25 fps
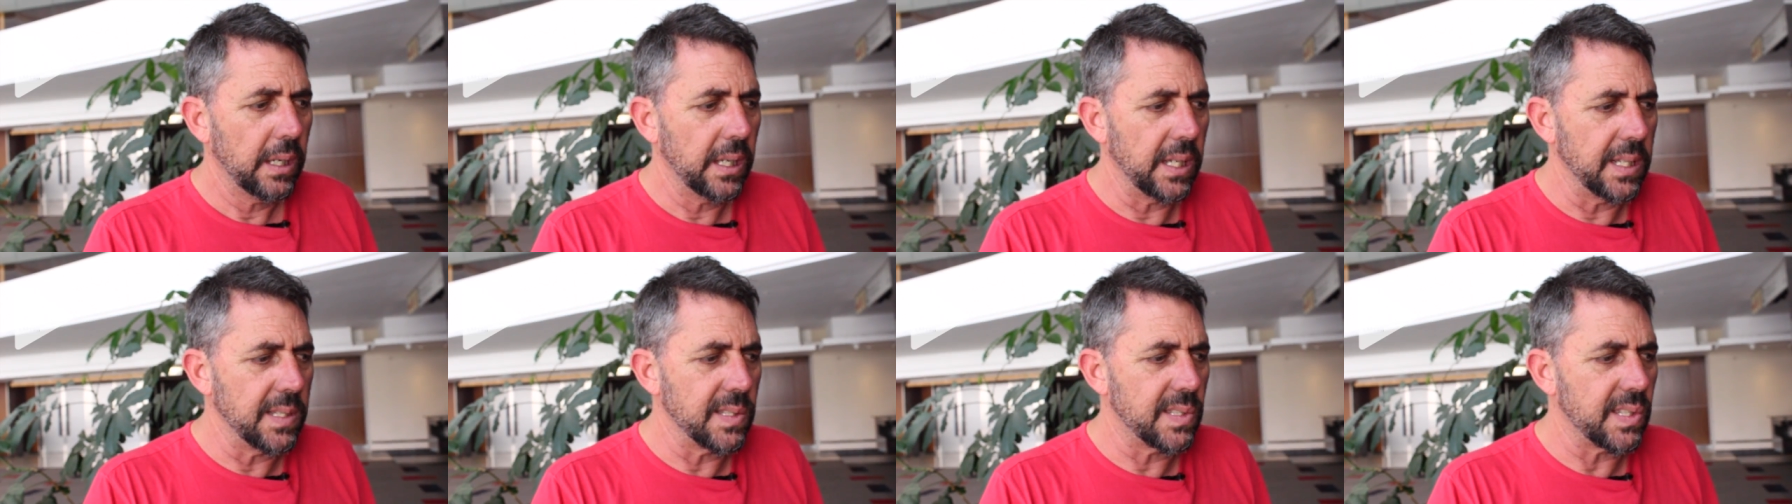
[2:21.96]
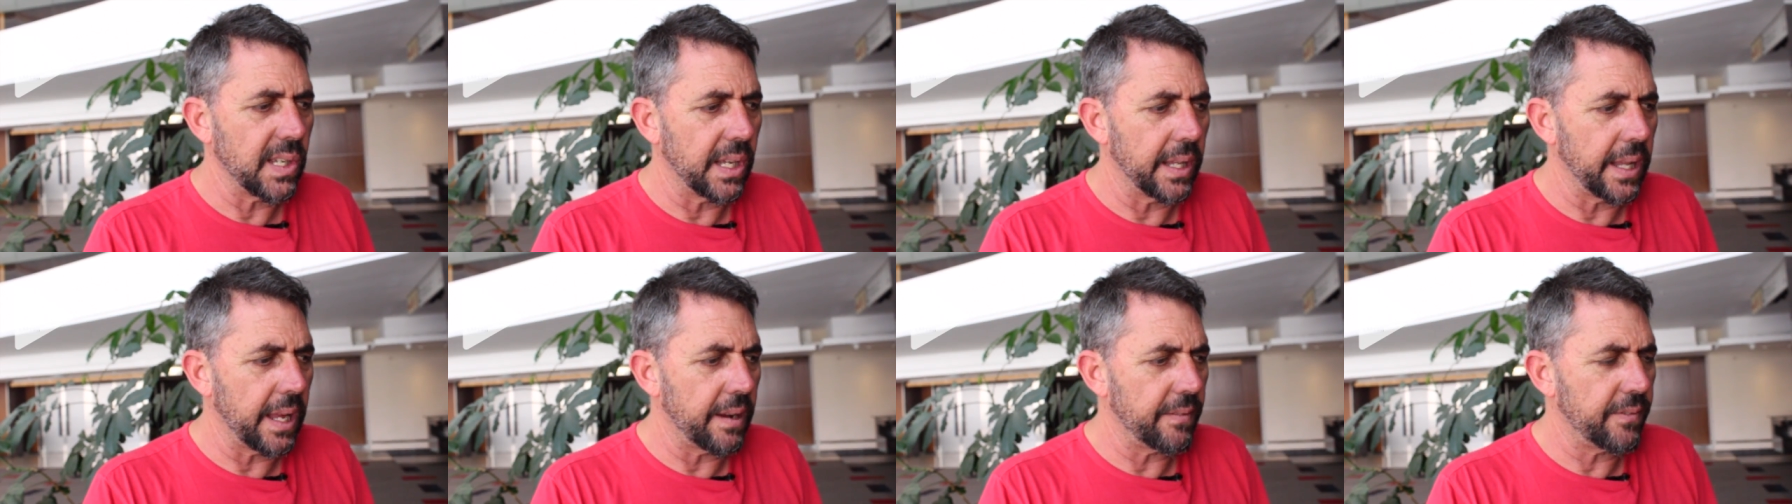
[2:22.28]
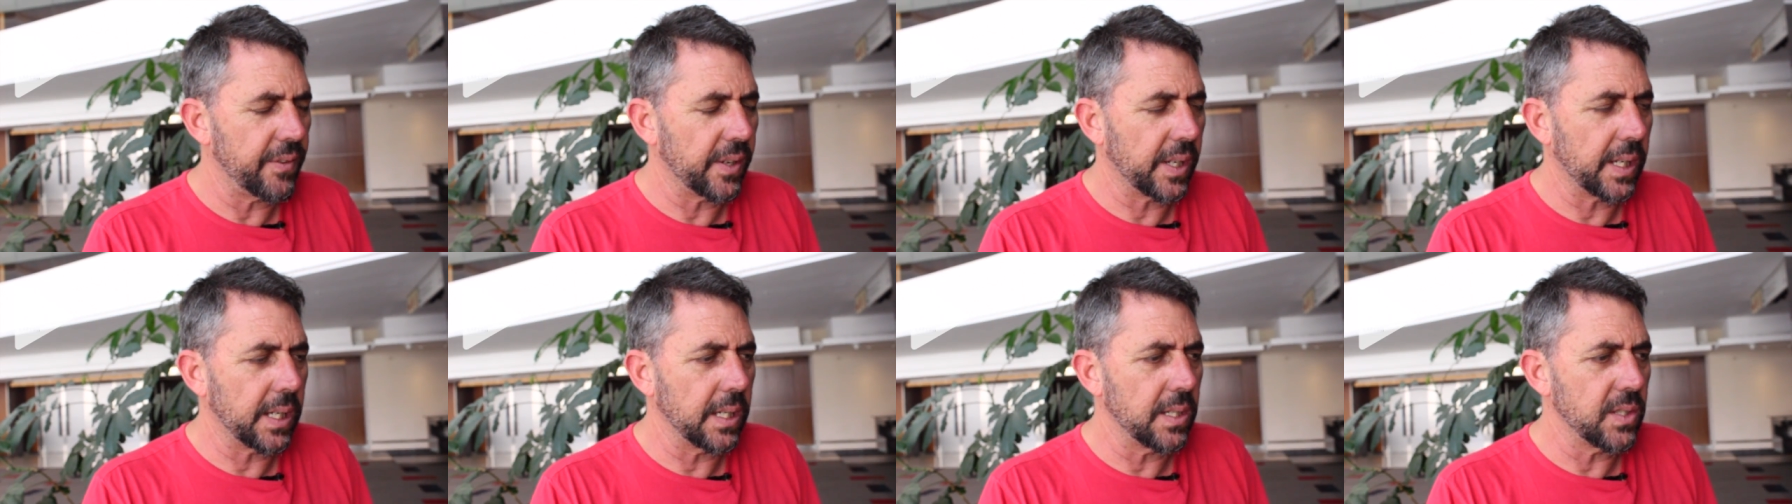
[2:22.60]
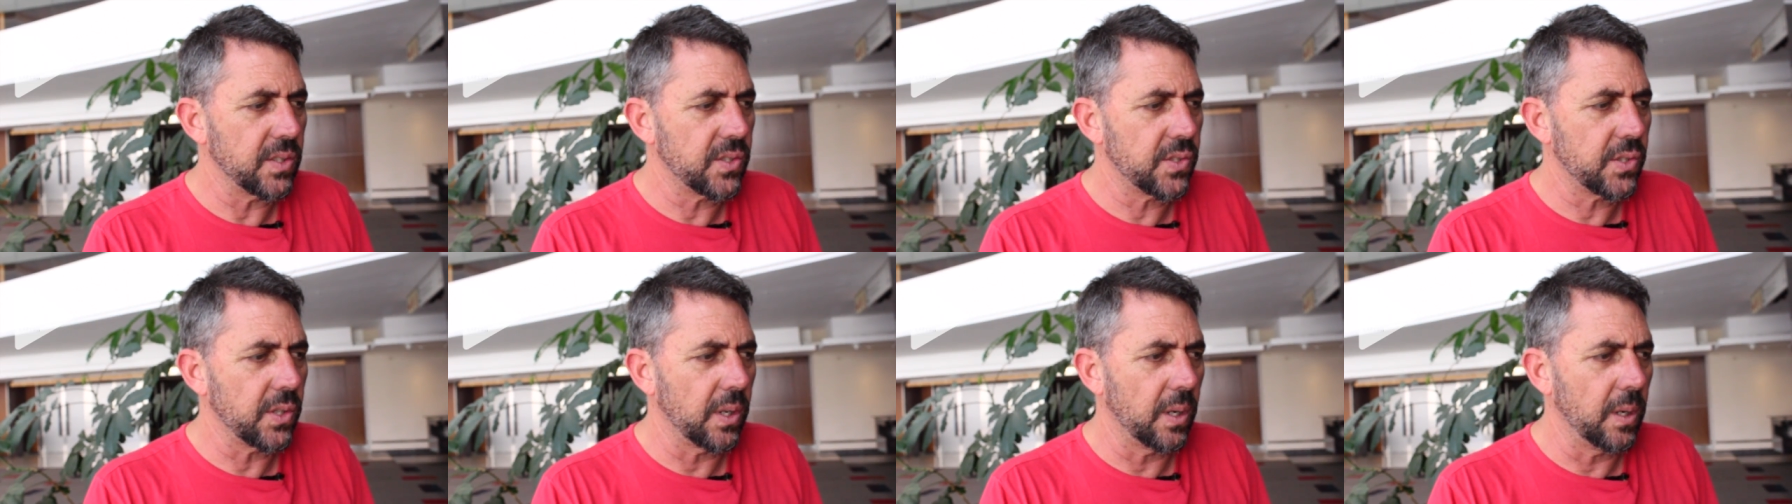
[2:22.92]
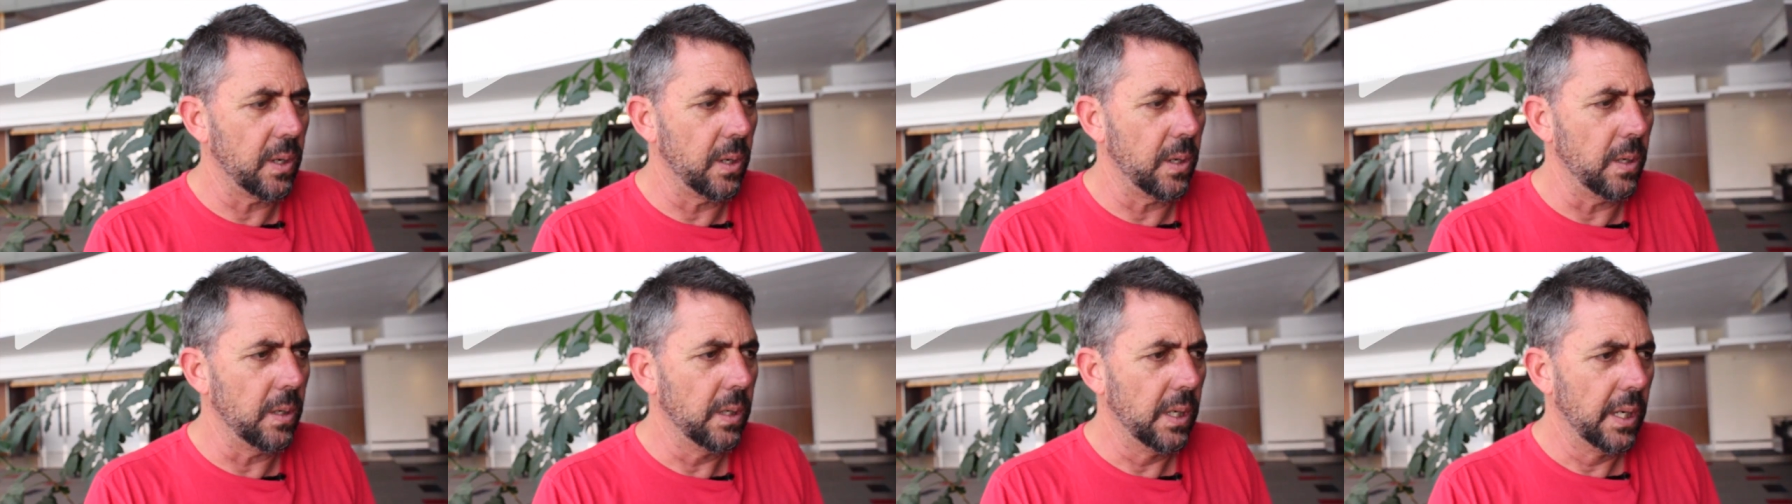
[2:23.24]
in South Africa.
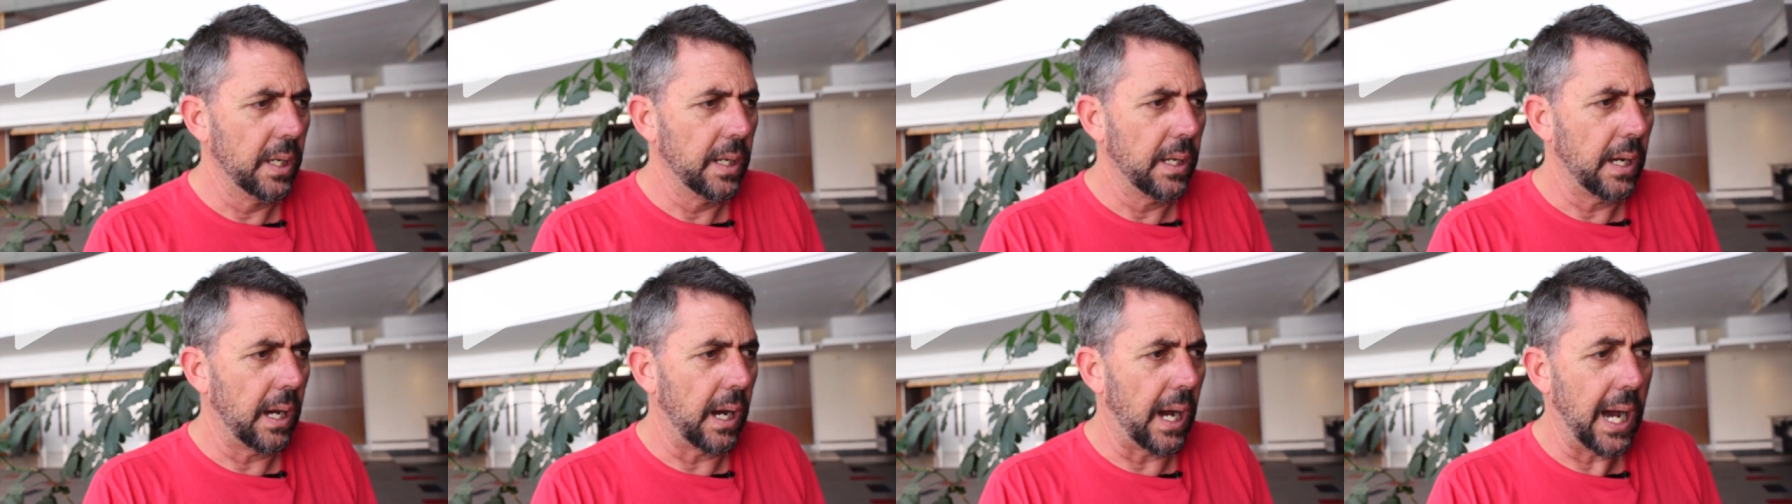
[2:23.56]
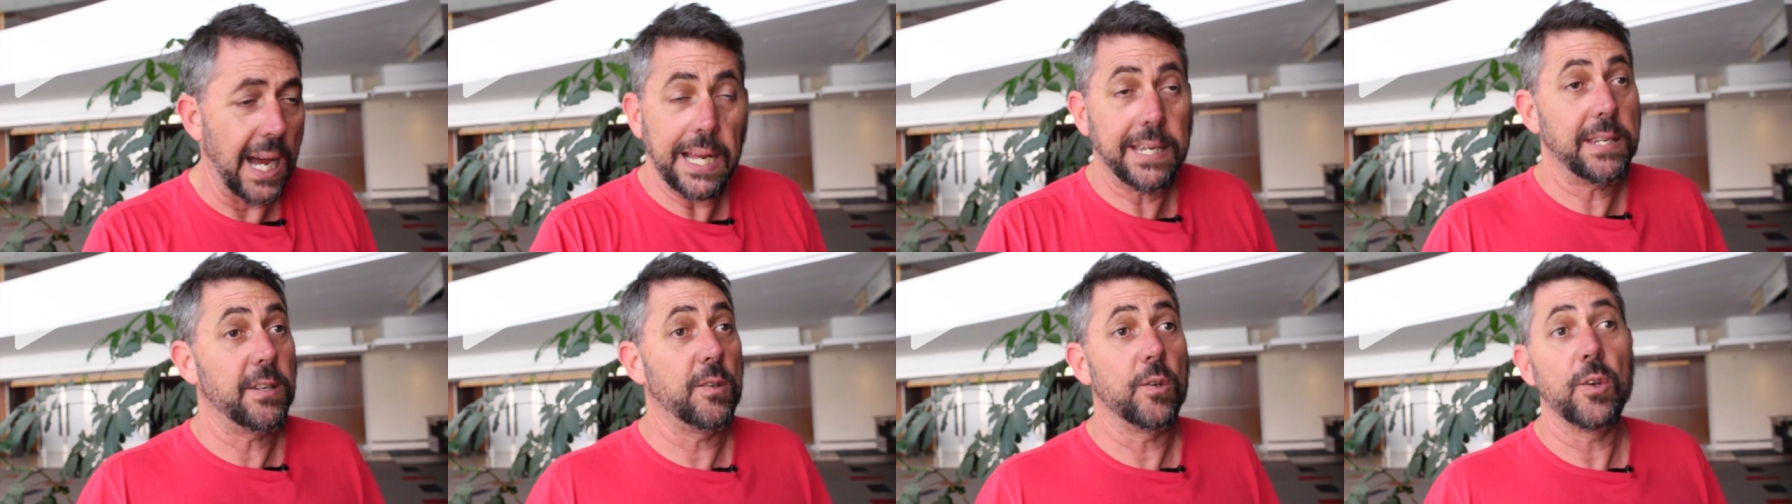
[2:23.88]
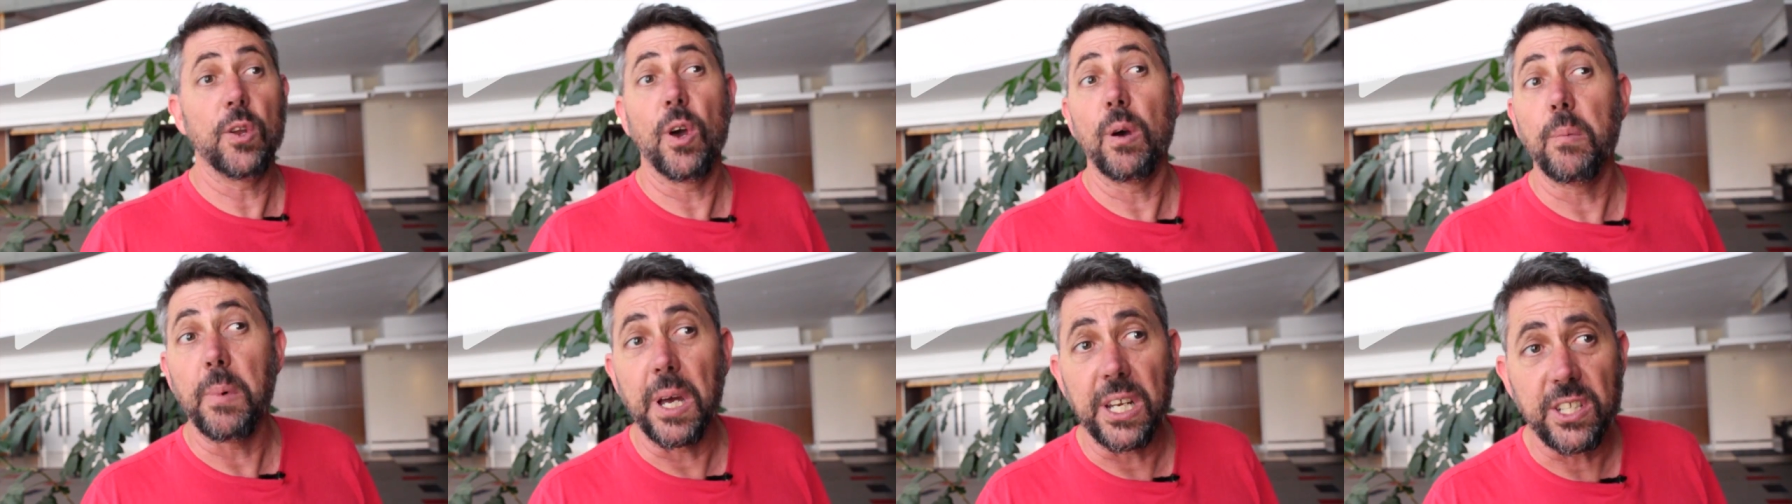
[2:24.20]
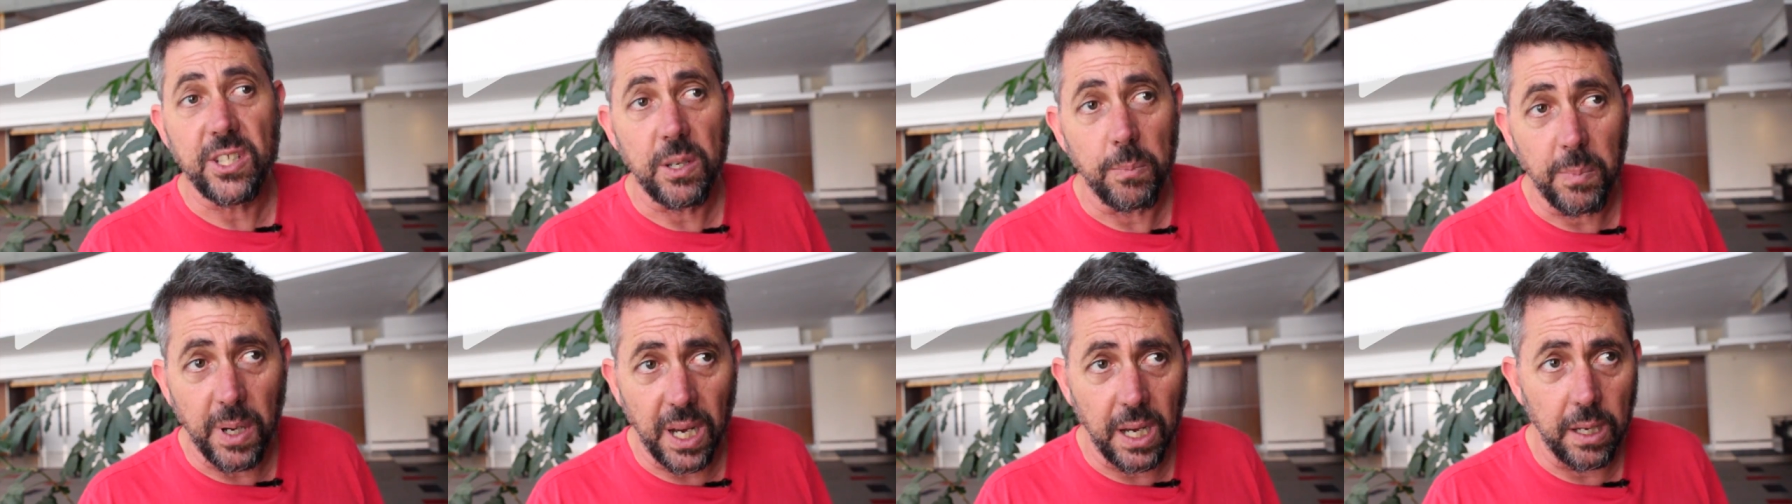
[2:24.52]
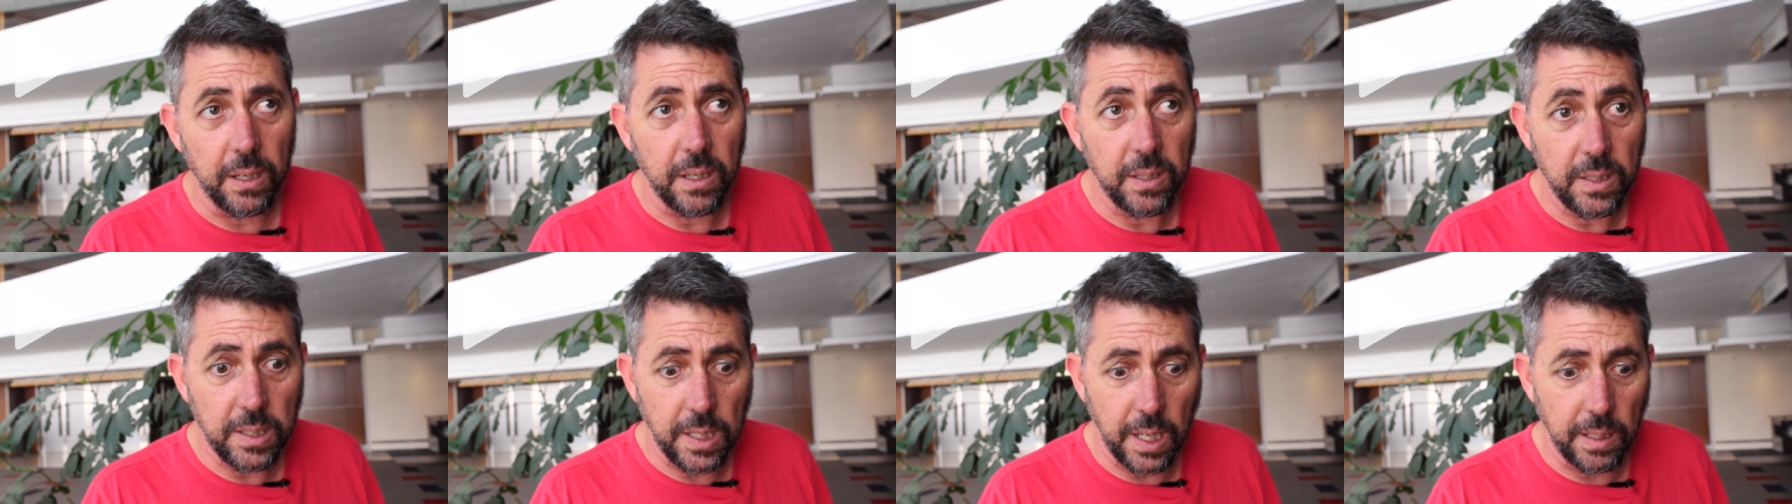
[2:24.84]
So I didn't know much
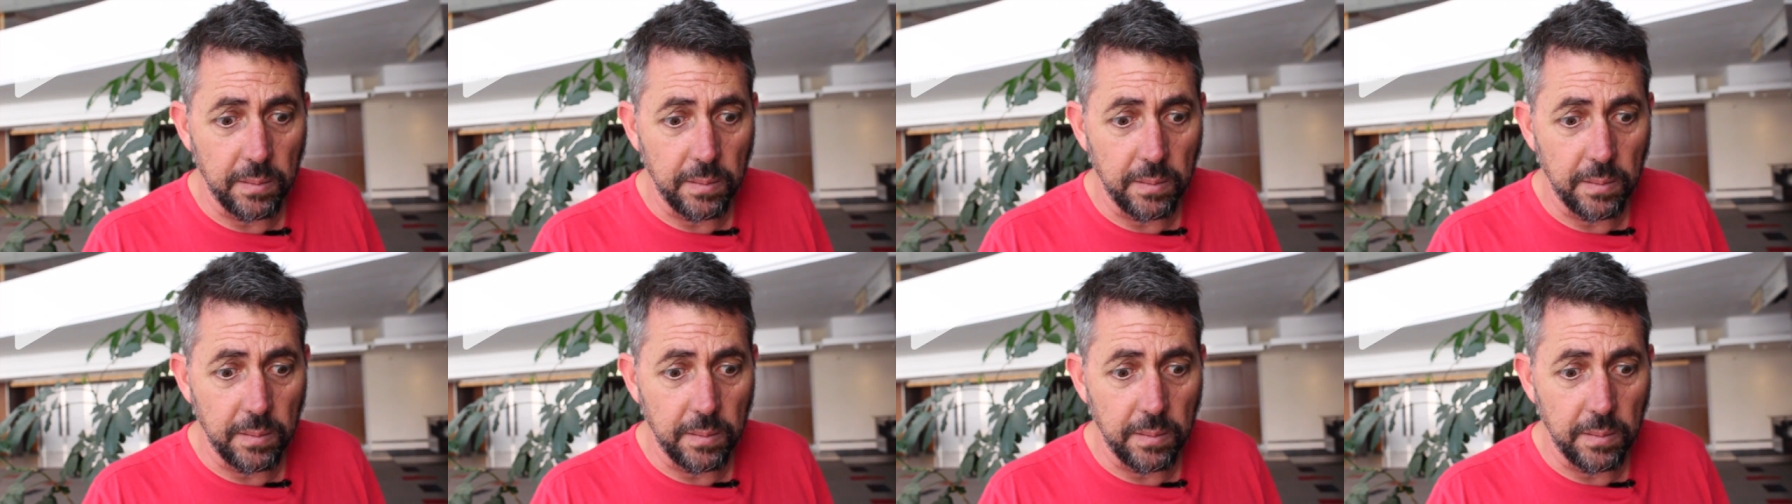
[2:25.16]
about it,